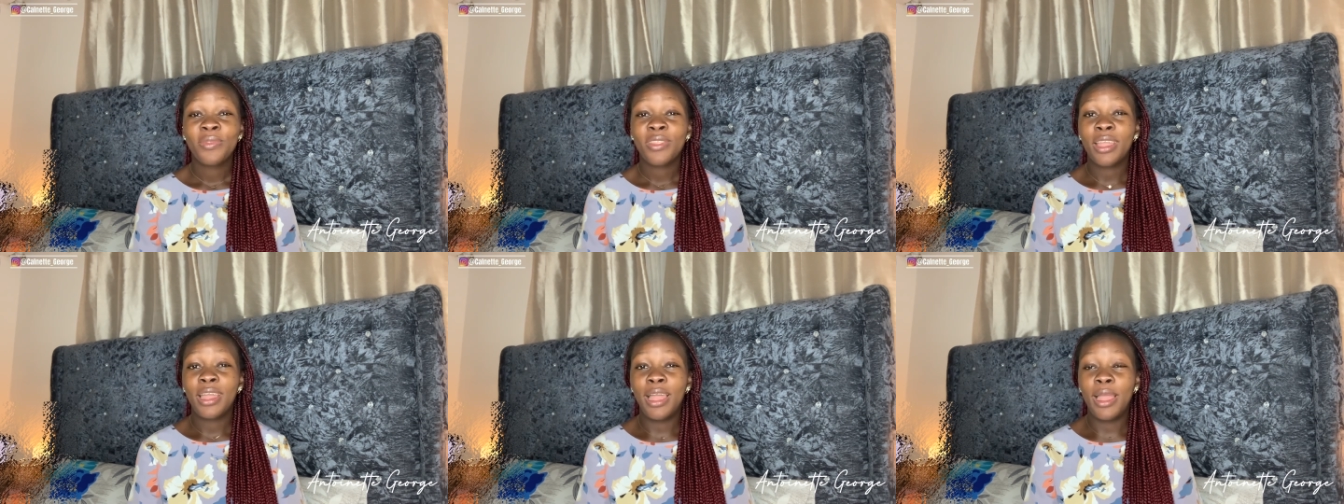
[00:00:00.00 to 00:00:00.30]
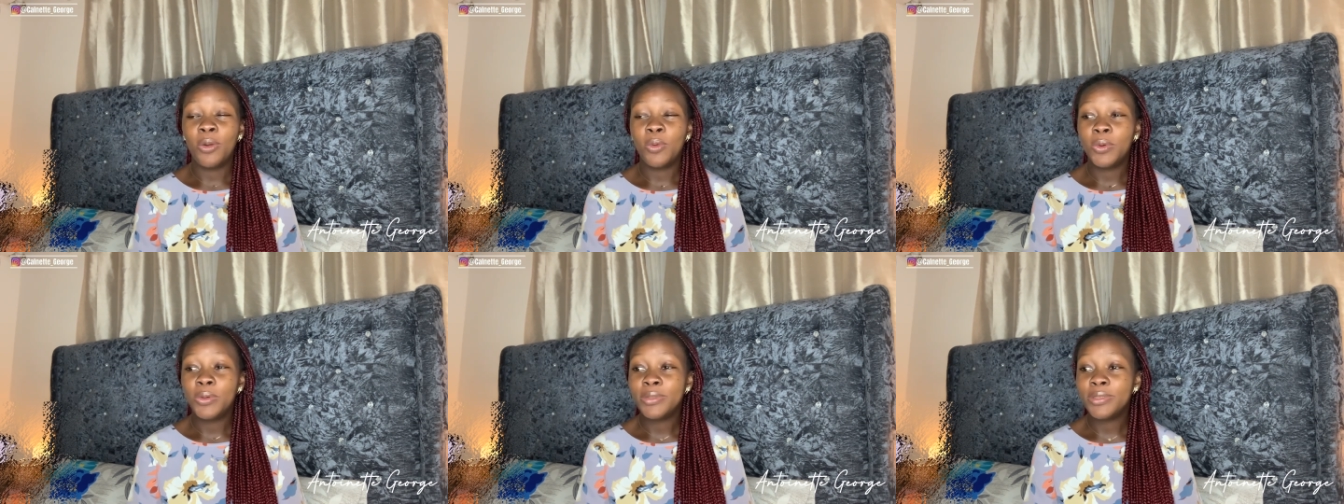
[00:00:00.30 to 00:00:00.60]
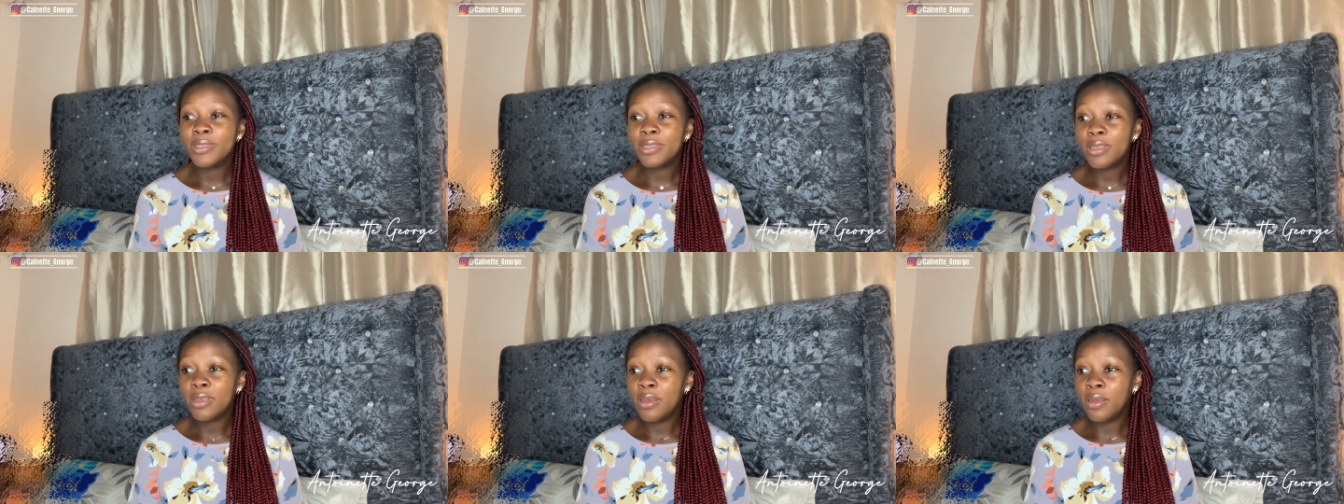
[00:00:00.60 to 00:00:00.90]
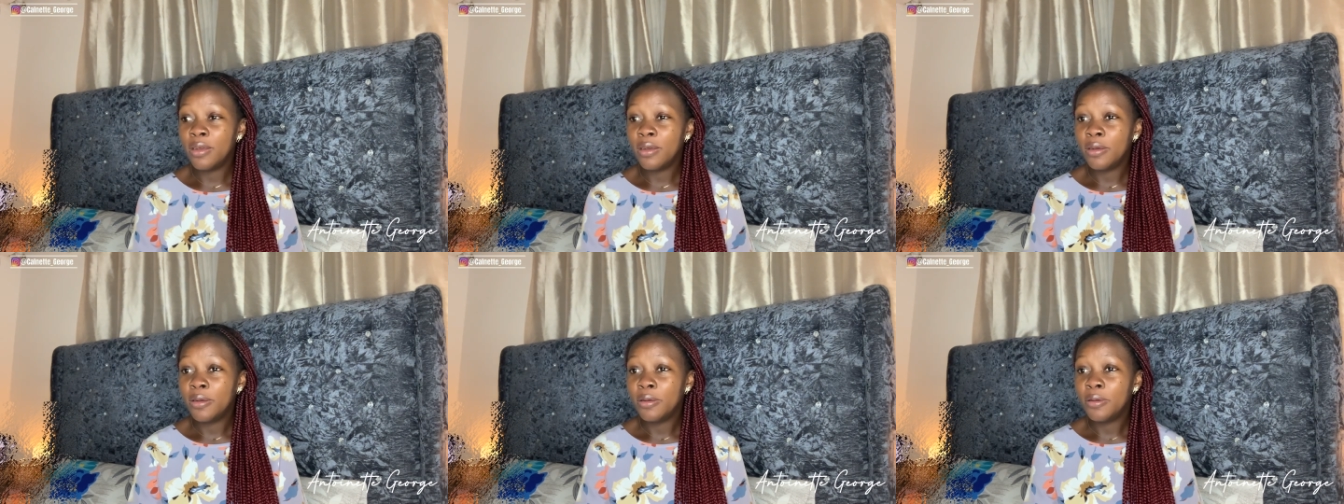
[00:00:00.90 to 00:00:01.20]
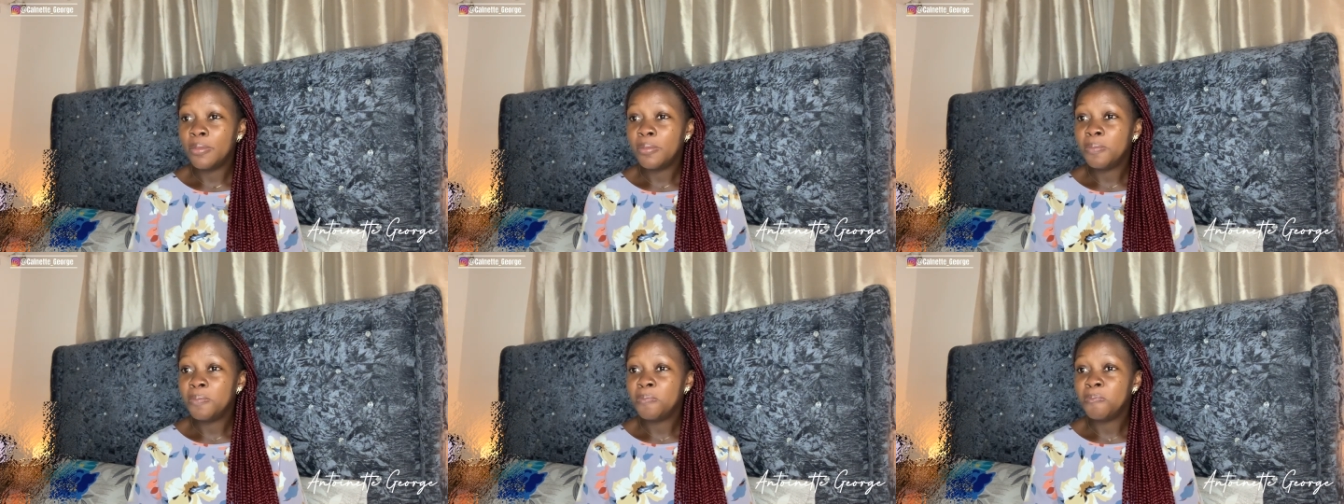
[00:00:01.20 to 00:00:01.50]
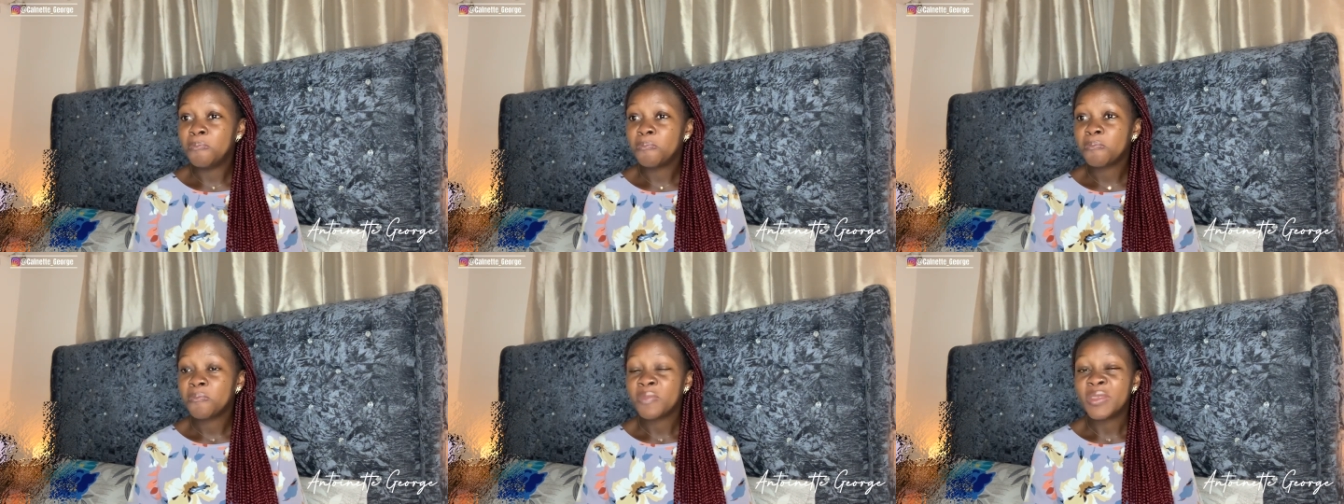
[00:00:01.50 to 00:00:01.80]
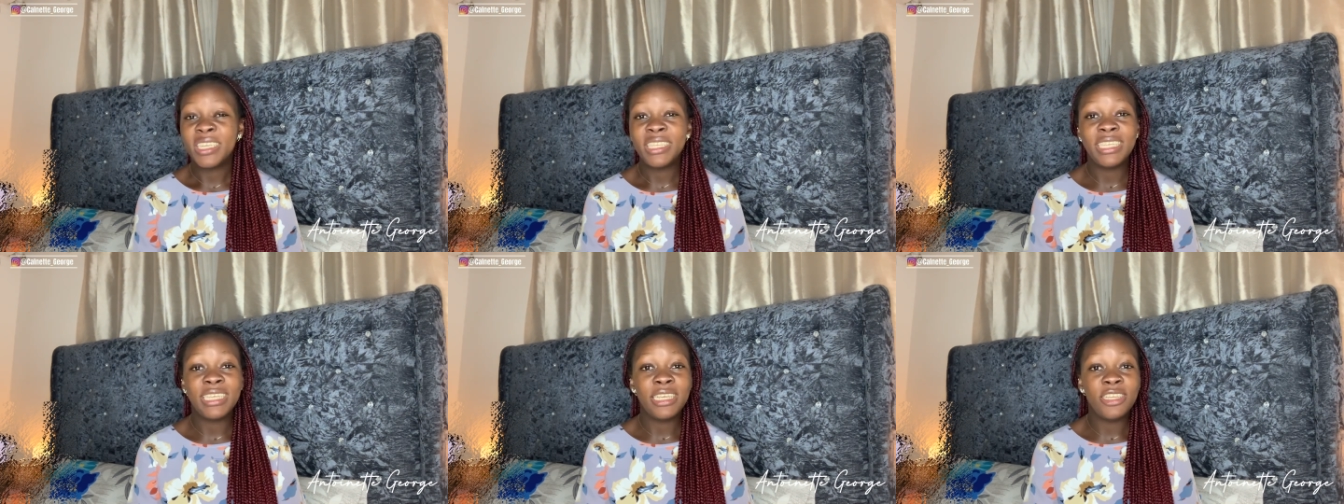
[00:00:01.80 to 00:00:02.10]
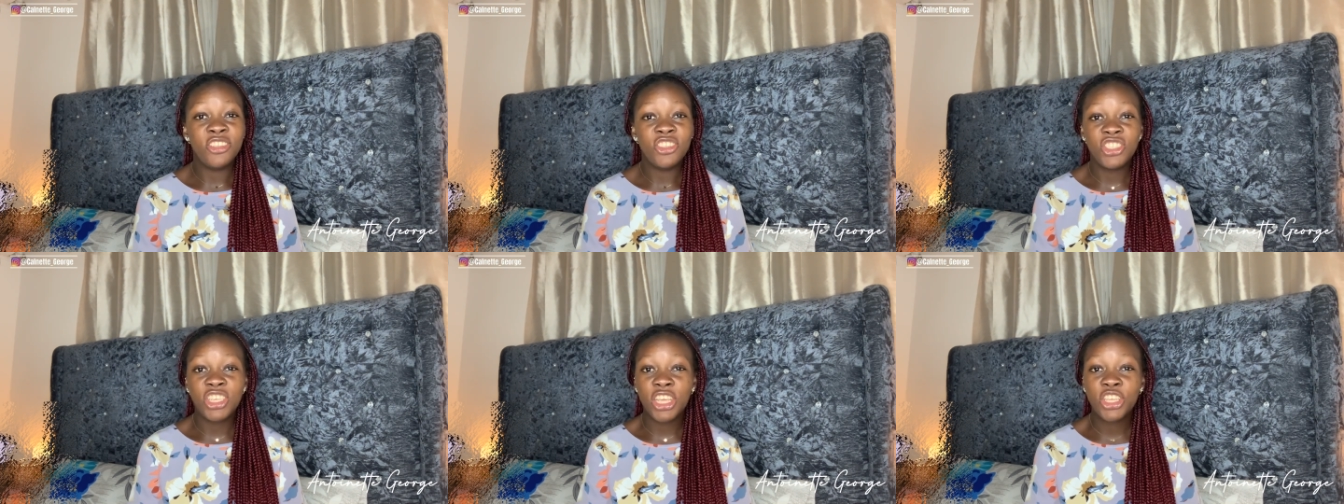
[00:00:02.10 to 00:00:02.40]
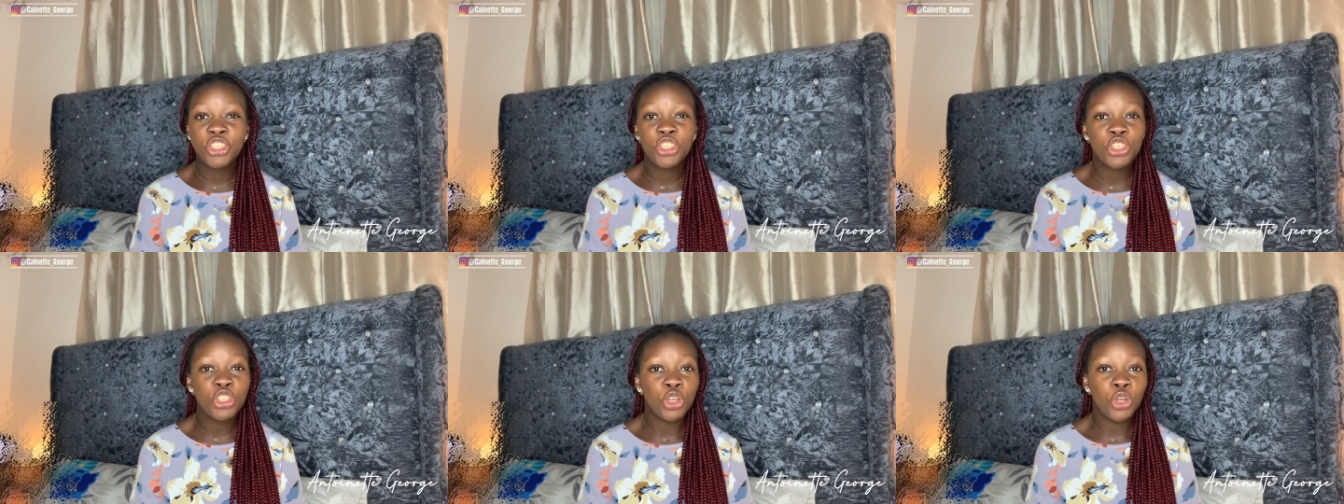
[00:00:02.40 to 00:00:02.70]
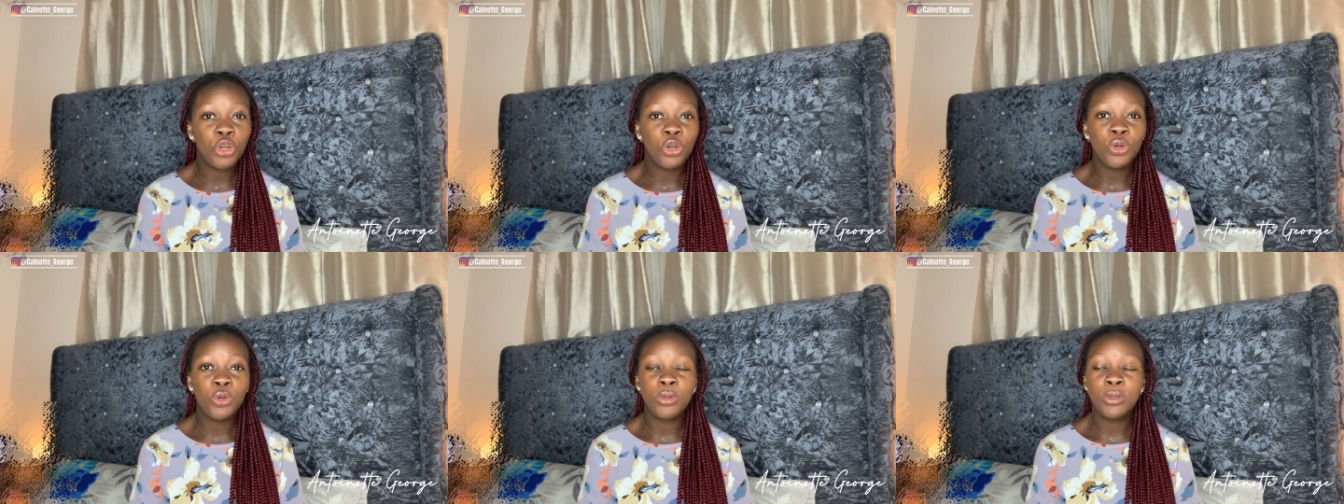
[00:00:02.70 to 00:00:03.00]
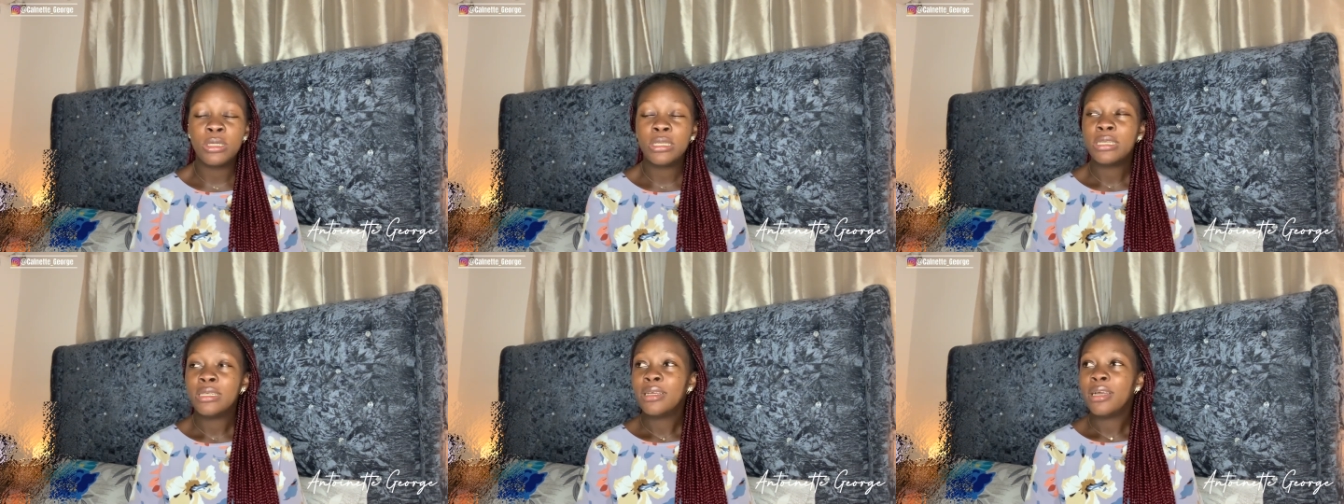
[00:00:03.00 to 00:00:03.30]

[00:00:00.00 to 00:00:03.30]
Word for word: i want um the injection